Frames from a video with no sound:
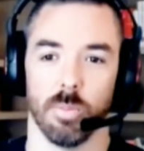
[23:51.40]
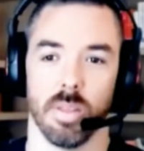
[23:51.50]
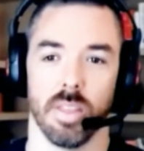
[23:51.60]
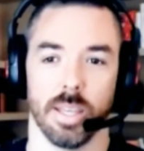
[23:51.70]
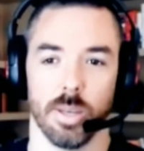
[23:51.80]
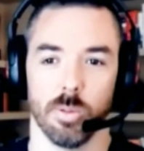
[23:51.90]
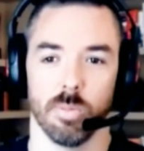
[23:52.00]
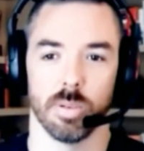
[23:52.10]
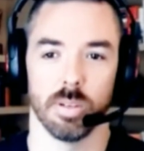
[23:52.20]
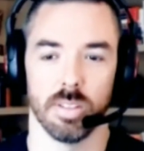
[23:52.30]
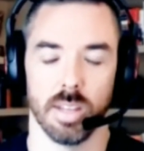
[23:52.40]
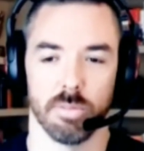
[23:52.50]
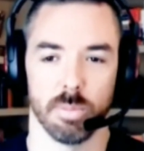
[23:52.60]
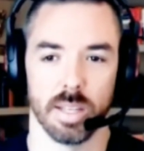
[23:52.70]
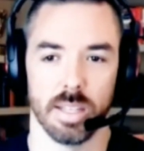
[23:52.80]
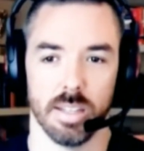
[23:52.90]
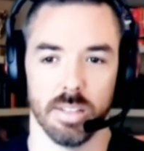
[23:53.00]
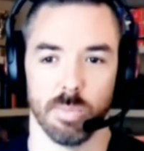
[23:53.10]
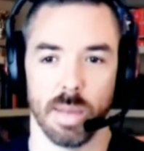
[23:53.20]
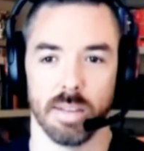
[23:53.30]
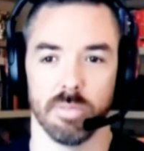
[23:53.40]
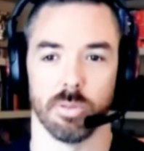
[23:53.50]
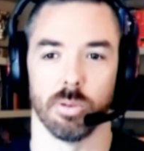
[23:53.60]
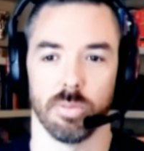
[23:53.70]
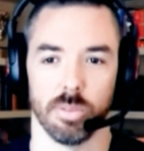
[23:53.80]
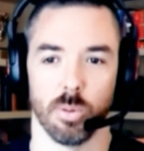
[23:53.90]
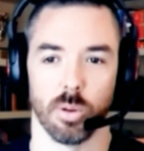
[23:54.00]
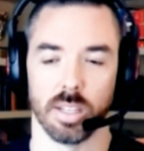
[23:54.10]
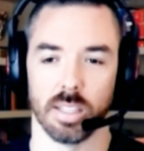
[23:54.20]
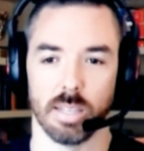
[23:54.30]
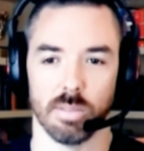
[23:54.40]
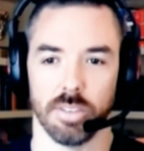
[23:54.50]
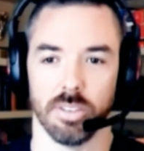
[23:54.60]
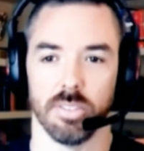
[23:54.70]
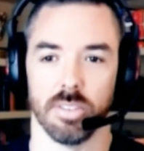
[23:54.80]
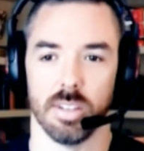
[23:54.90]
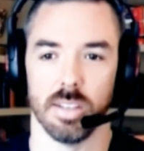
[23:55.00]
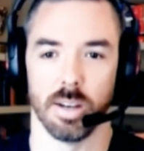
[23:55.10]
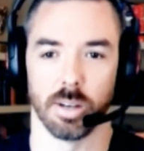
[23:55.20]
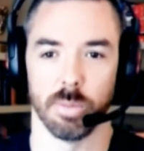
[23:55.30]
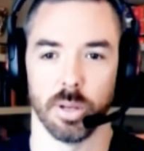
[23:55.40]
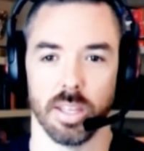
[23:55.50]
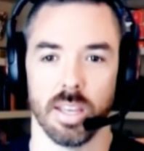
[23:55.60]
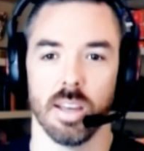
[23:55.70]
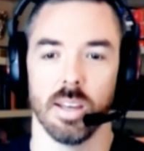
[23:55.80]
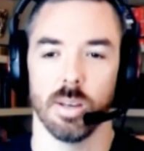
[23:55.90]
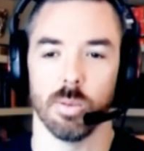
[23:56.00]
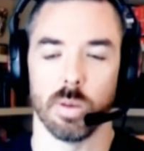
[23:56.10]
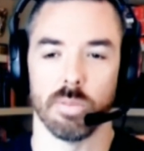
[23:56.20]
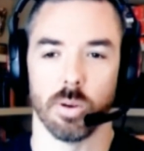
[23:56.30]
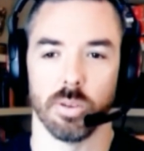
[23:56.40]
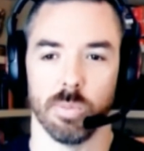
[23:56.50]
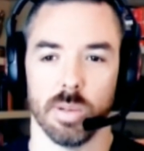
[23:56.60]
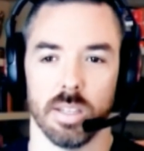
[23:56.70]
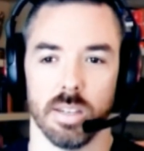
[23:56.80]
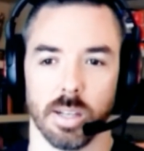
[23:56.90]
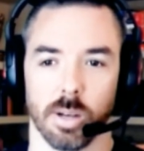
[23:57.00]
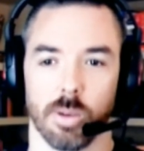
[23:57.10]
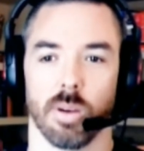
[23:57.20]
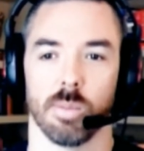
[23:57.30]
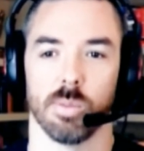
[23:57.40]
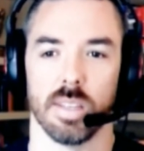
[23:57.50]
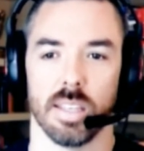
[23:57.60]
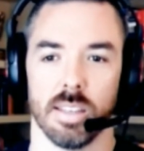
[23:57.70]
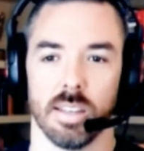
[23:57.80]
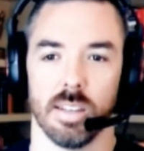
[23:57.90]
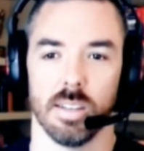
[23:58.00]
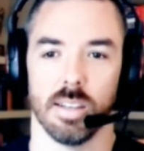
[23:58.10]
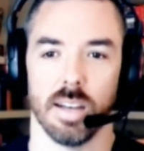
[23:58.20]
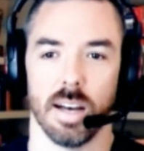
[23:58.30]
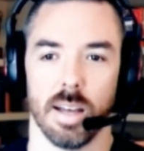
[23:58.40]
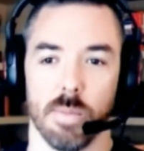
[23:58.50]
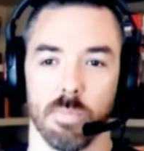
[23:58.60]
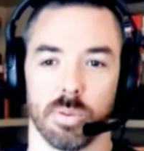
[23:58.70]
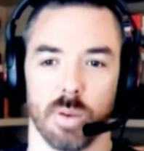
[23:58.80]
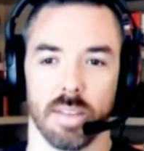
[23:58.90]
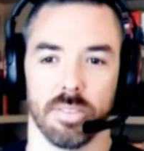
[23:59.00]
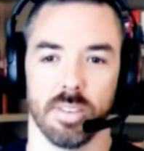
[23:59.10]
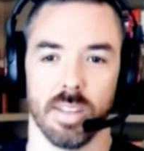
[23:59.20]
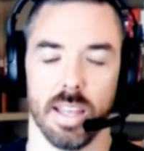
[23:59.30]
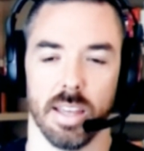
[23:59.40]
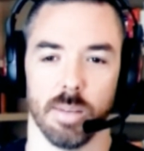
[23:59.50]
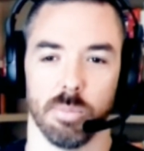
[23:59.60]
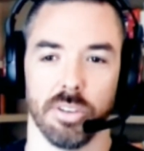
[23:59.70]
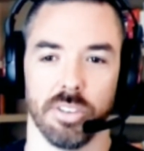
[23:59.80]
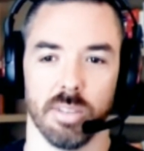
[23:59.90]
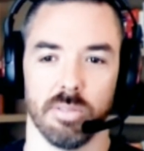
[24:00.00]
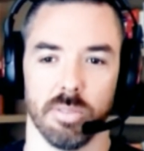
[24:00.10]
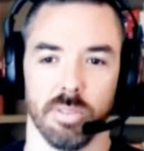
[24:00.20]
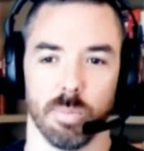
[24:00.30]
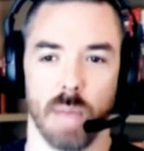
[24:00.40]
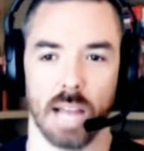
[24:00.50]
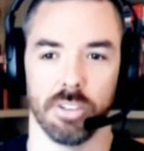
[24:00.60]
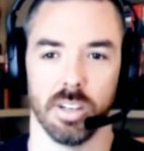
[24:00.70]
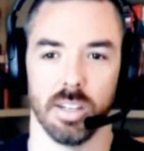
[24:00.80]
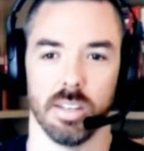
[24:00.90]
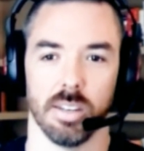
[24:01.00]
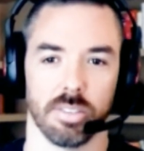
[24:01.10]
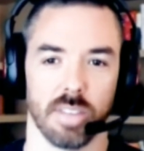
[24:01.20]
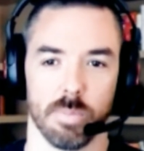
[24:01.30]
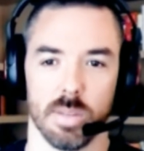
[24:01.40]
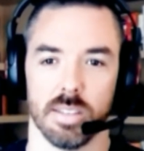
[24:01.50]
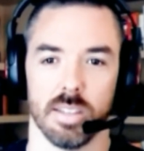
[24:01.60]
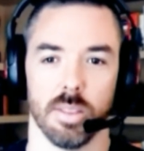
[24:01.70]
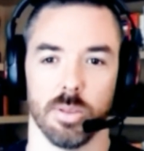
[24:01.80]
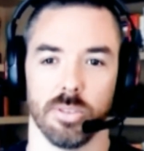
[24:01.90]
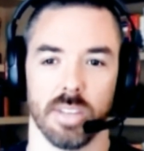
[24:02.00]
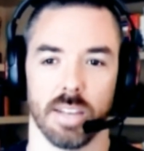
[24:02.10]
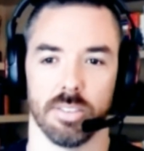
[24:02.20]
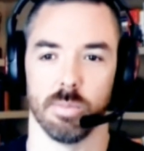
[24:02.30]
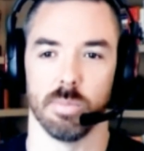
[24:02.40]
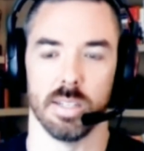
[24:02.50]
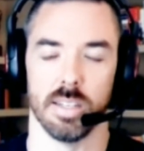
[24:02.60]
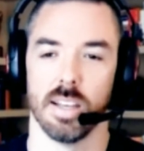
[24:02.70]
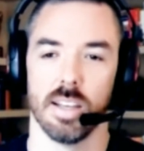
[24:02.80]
thank you to everybody in Spain for supporting League of Legends and in our community. We've always been incredibly impressed and appreciative of your passion and excitement and enthusiasm, and